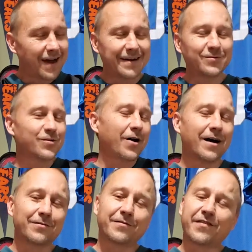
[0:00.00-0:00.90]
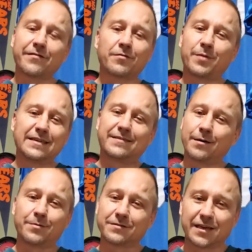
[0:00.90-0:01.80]
I don't know how they're favored by
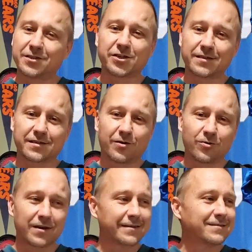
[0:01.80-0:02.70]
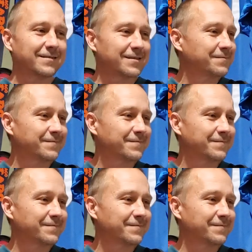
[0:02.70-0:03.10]
double digits though. Like,